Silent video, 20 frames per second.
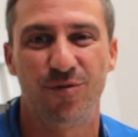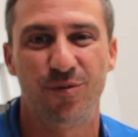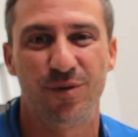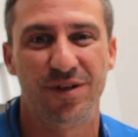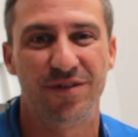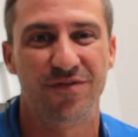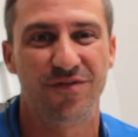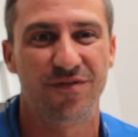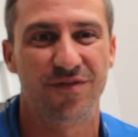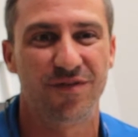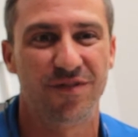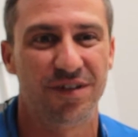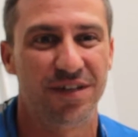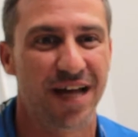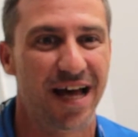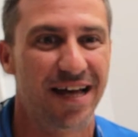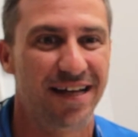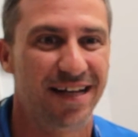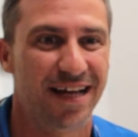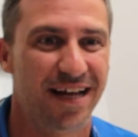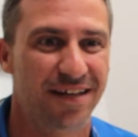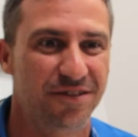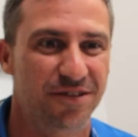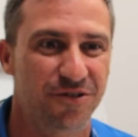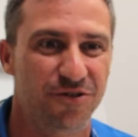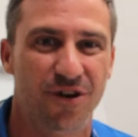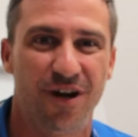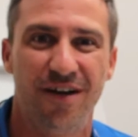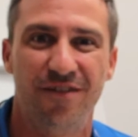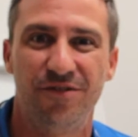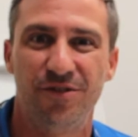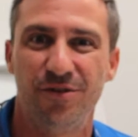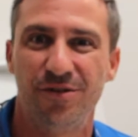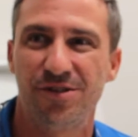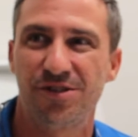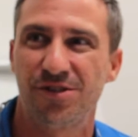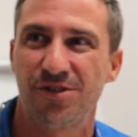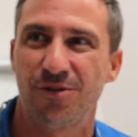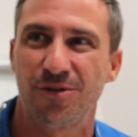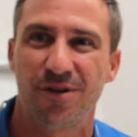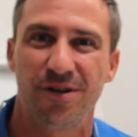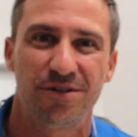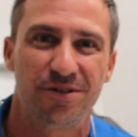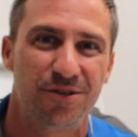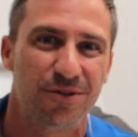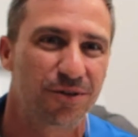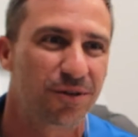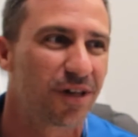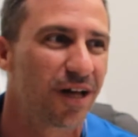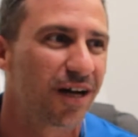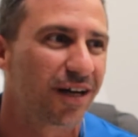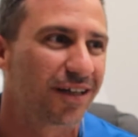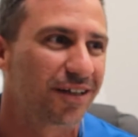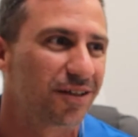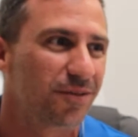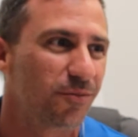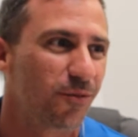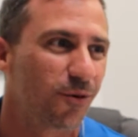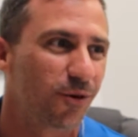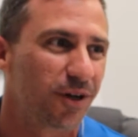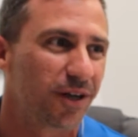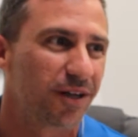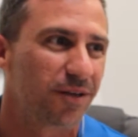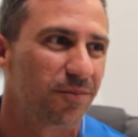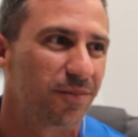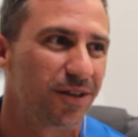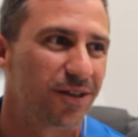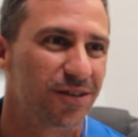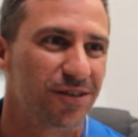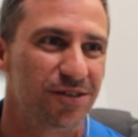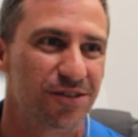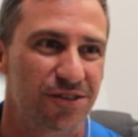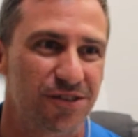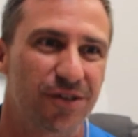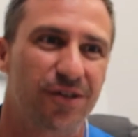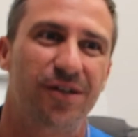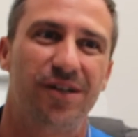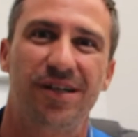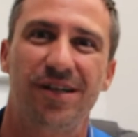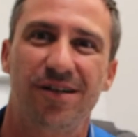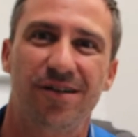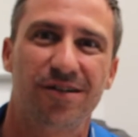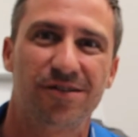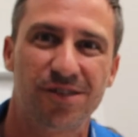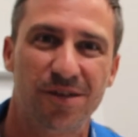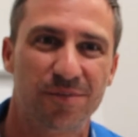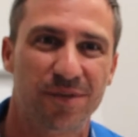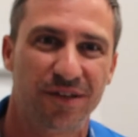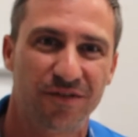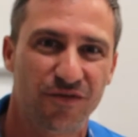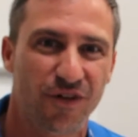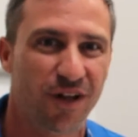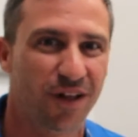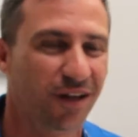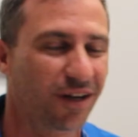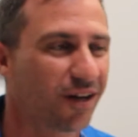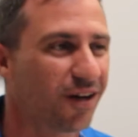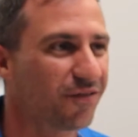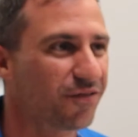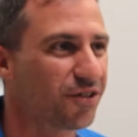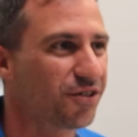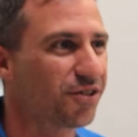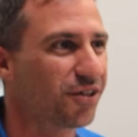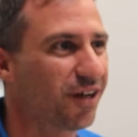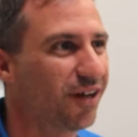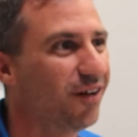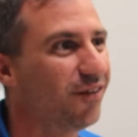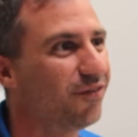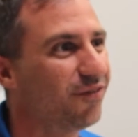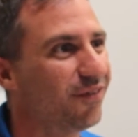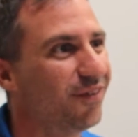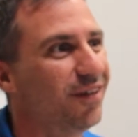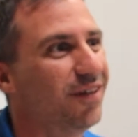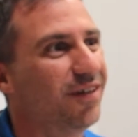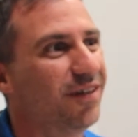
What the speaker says: we've not had to drive to a store at 2 o'clock in the morning because you can hear something falling off the shelf.